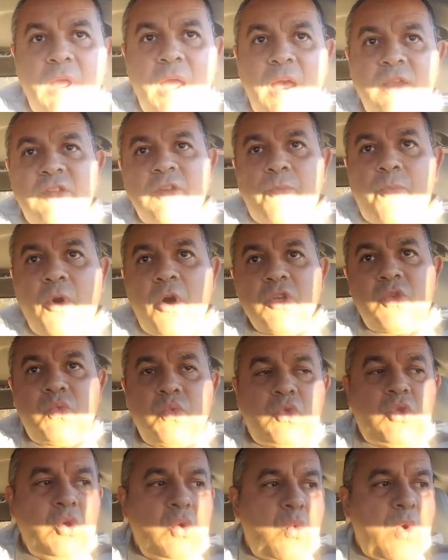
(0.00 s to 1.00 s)
As
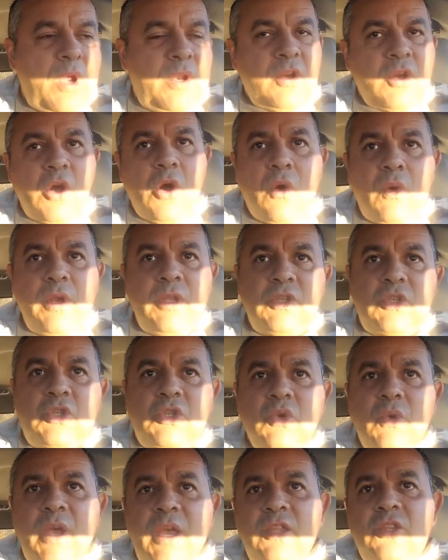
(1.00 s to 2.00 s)
opposed to when going
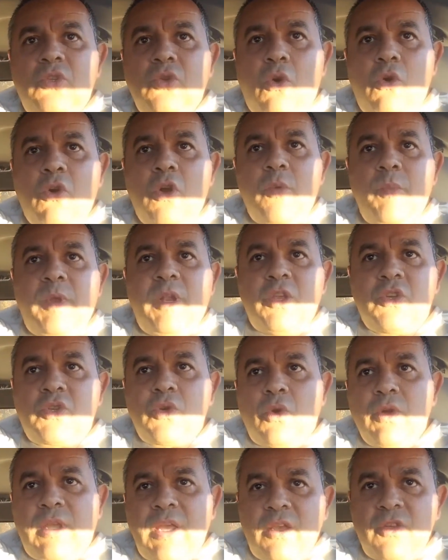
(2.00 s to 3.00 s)
to a tournament, a
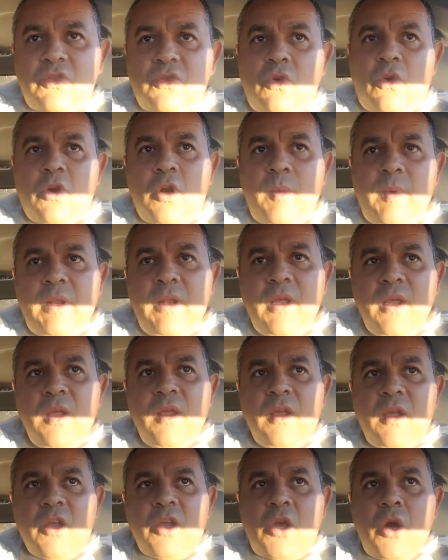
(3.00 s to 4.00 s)
showcase tournament,
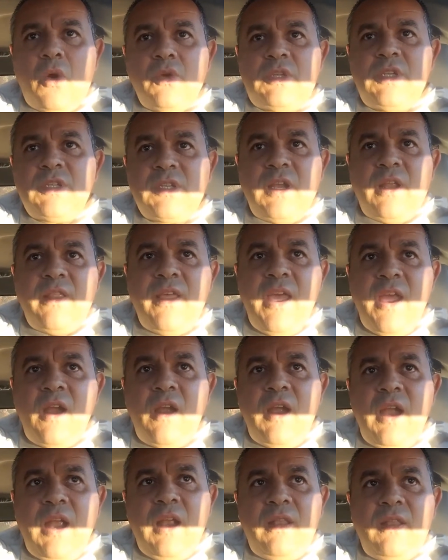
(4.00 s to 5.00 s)
coaches are
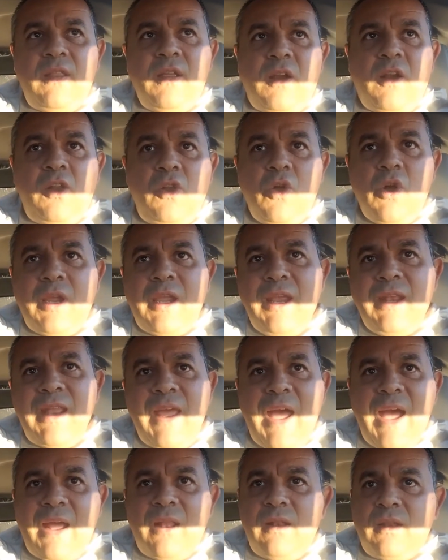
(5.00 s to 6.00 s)
there and they're looking
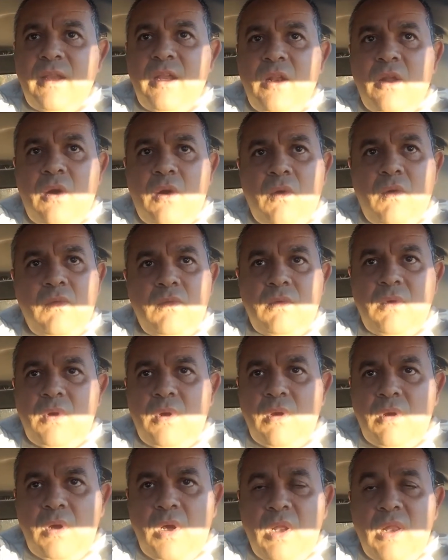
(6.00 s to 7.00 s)
at,
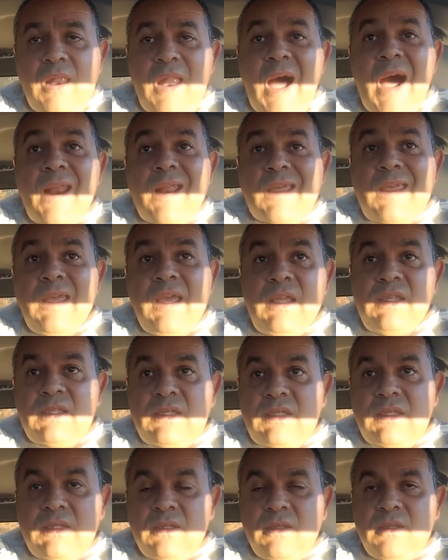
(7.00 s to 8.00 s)
a lot of
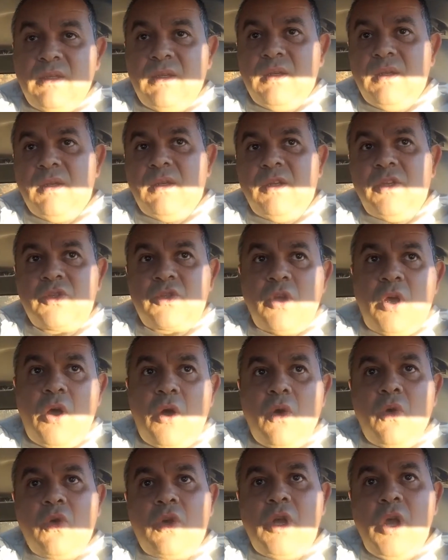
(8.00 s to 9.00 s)
kids.
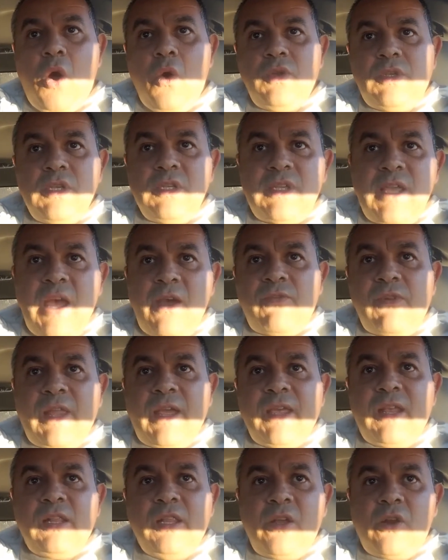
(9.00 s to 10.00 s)
So coaches have
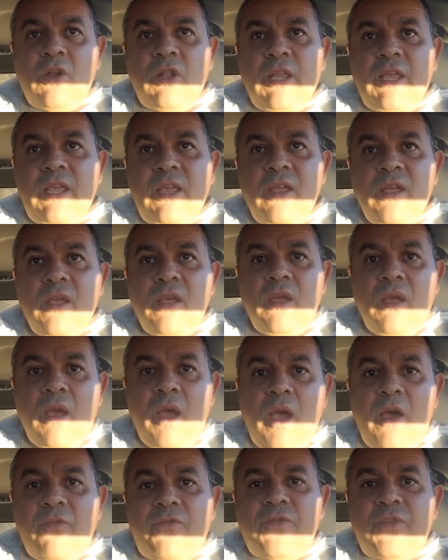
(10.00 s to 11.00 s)
like literally
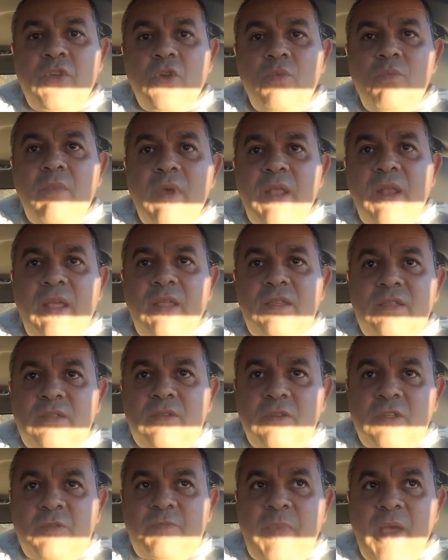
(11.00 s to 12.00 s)
a few minutes
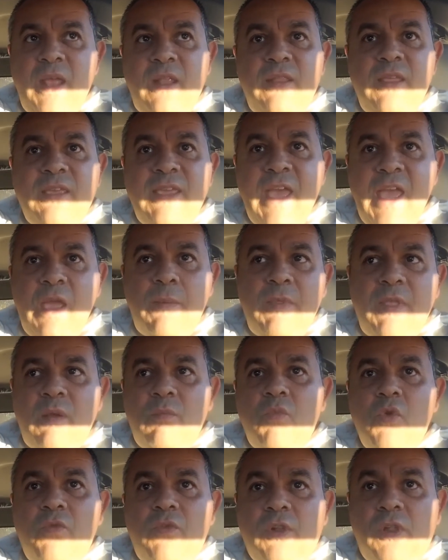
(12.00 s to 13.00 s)
to spend the game and
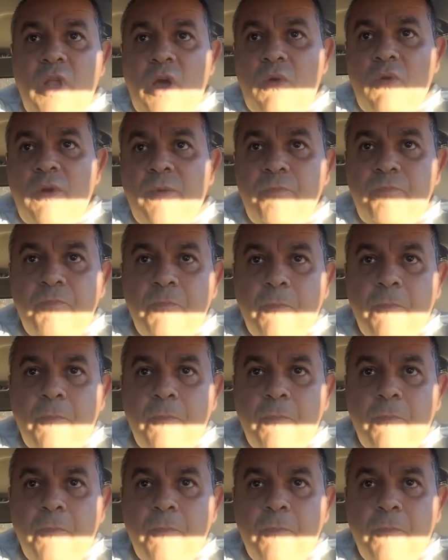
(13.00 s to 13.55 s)
then move along.